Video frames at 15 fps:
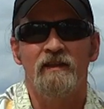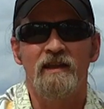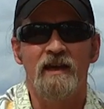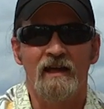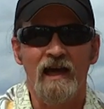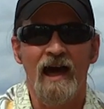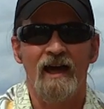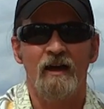The
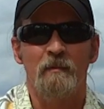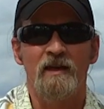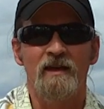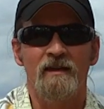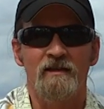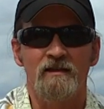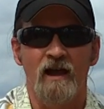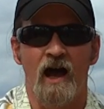
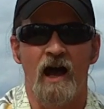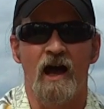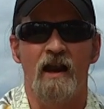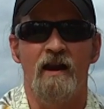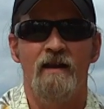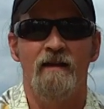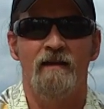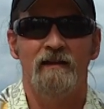economy is
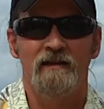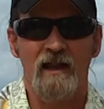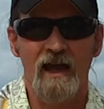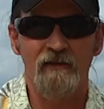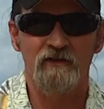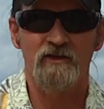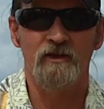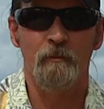on
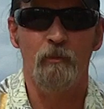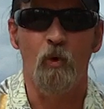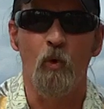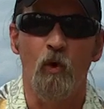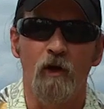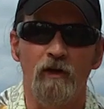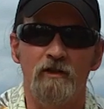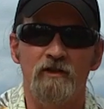life
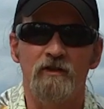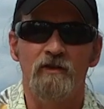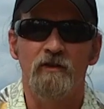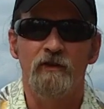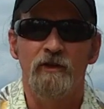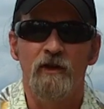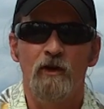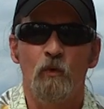support.
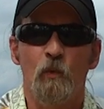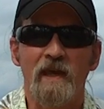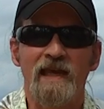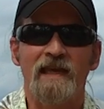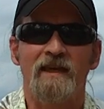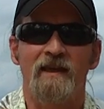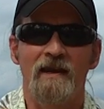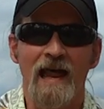We
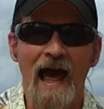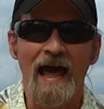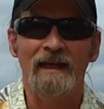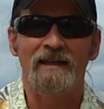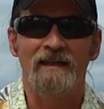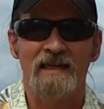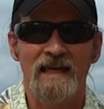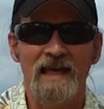cannot
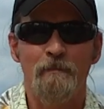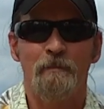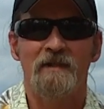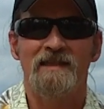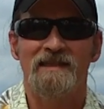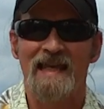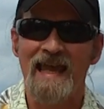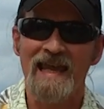keep
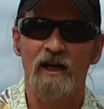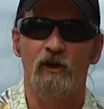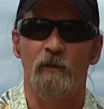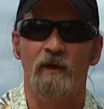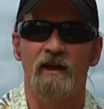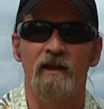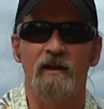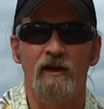
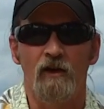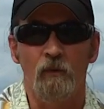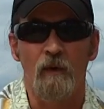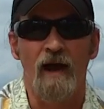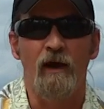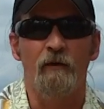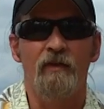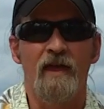tinkering
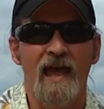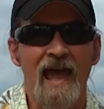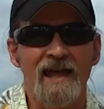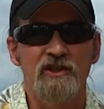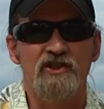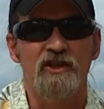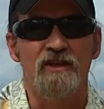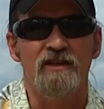around the
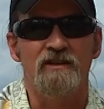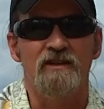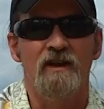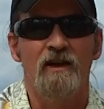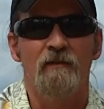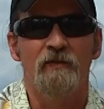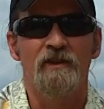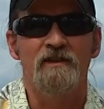edges.
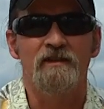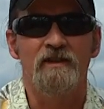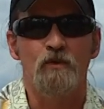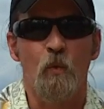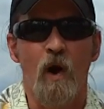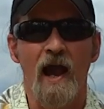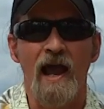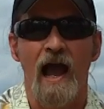This is
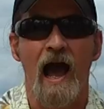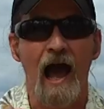why